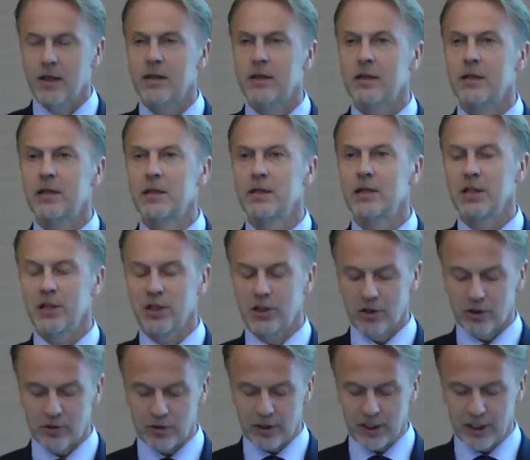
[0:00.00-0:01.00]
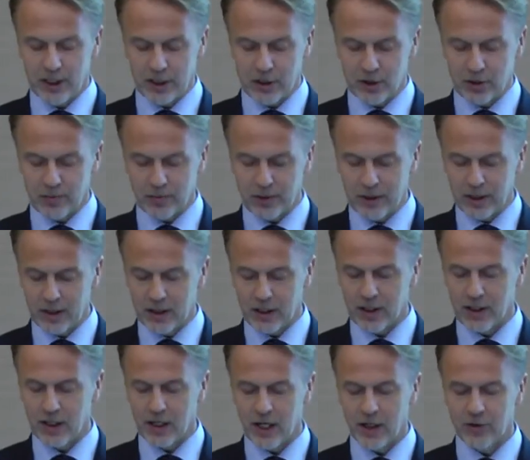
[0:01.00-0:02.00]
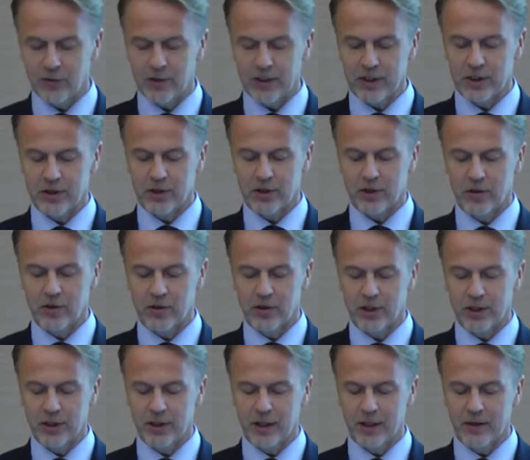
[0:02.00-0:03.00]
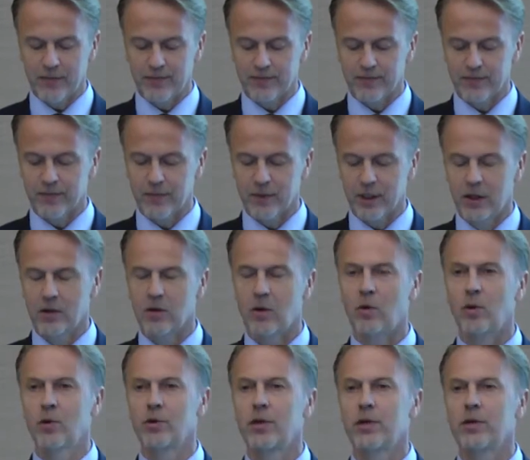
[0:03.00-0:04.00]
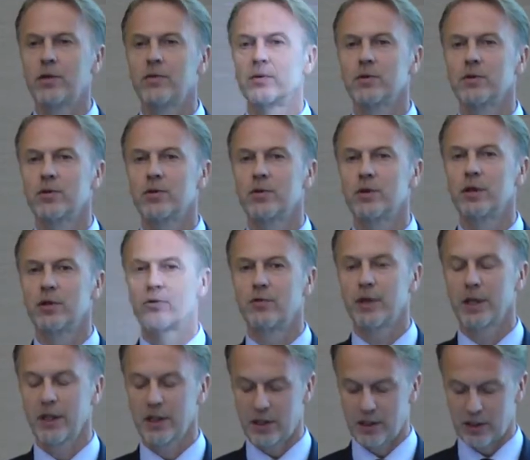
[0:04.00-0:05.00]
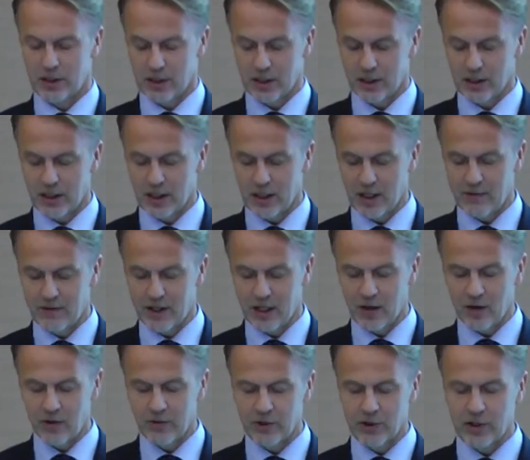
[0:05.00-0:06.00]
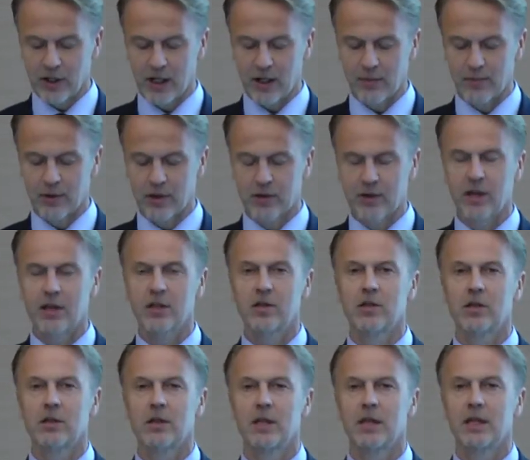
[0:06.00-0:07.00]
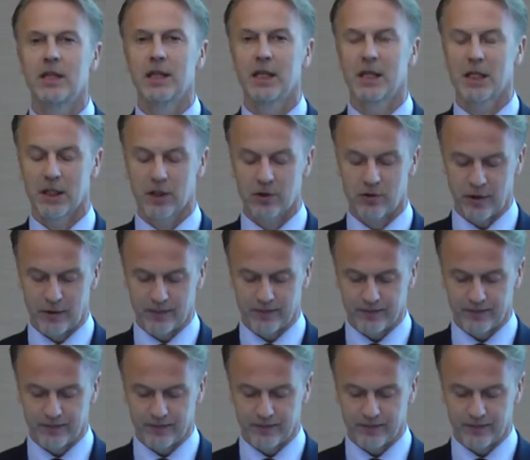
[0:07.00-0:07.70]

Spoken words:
These issues need to be addressed urgently in order to increase the level of child protection in the country.